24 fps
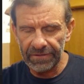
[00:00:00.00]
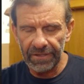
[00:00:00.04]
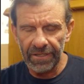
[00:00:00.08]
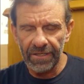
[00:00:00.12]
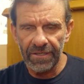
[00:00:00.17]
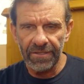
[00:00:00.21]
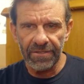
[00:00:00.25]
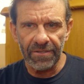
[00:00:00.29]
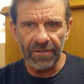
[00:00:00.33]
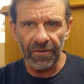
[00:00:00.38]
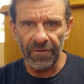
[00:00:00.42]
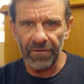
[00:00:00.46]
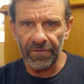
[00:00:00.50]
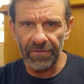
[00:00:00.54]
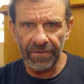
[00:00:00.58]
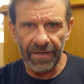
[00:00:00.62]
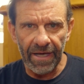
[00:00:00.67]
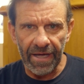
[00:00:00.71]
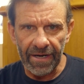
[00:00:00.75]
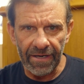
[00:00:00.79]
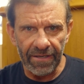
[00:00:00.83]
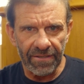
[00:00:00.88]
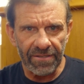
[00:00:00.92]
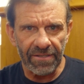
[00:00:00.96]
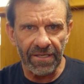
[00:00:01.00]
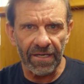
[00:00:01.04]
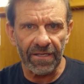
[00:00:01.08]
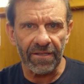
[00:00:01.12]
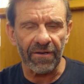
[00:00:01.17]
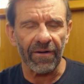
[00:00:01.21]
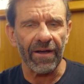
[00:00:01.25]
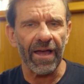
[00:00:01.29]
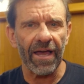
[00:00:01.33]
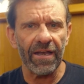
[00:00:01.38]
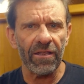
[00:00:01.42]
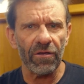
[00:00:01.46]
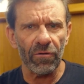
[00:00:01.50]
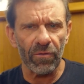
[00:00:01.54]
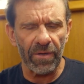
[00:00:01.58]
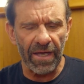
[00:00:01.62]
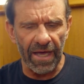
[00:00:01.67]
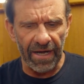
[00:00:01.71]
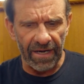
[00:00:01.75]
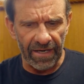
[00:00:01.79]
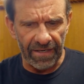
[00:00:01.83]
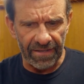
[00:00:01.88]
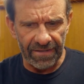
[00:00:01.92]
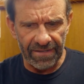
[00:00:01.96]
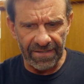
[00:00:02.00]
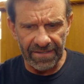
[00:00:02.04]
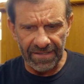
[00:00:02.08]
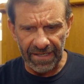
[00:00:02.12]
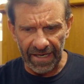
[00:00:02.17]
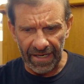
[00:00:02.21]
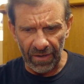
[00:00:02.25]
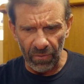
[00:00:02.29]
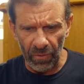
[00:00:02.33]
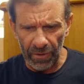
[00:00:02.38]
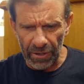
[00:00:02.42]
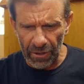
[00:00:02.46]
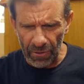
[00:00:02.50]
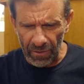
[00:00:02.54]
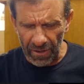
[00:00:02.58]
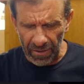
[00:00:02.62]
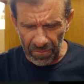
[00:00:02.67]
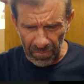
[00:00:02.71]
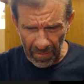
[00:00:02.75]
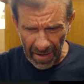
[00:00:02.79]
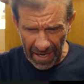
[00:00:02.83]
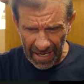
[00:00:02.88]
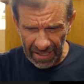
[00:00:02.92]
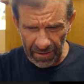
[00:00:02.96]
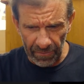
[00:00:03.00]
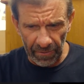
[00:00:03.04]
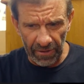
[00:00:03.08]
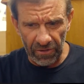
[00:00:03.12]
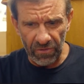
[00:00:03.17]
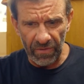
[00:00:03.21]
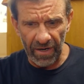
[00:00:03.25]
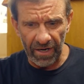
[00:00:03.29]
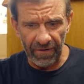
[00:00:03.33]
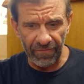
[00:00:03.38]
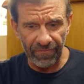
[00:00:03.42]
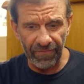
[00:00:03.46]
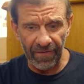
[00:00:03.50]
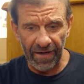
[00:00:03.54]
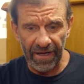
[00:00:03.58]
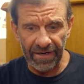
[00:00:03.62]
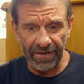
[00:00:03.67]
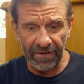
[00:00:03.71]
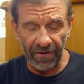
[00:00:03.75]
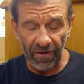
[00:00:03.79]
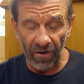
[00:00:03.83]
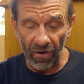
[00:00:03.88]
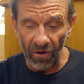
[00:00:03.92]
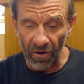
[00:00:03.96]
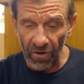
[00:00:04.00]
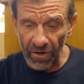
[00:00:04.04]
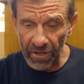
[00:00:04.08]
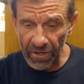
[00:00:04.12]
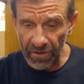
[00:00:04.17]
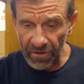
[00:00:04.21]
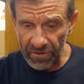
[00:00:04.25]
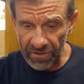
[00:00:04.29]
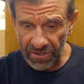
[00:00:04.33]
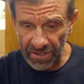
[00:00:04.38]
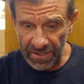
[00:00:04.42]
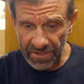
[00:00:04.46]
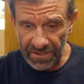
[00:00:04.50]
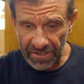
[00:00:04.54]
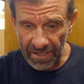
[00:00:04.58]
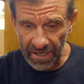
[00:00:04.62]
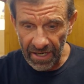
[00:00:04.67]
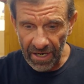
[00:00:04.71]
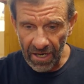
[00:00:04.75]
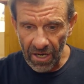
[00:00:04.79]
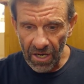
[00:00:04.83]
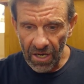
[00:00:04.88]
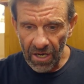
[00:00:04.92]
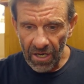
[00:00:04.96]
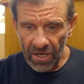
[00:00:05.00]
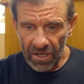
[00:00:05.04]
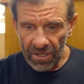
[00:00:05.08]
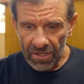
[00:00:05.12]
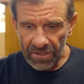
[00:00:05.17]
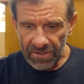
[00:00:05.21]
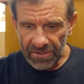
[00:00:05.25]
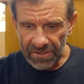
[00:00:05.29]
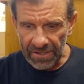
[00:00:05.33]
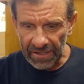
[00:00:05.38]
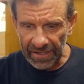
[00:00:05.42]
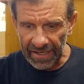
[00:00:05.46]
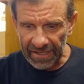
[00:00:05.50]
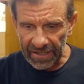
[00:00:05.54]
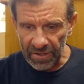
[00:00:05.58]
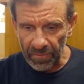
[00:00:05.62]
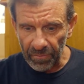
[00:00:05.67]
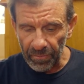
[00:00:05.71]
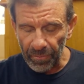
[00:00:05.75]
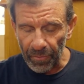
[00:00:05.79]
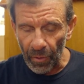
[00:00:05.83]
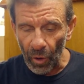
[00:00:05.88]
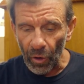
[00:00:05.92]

be. So not in sync there. How do you get it in sync? Well, you could manually try to find it, or you could just select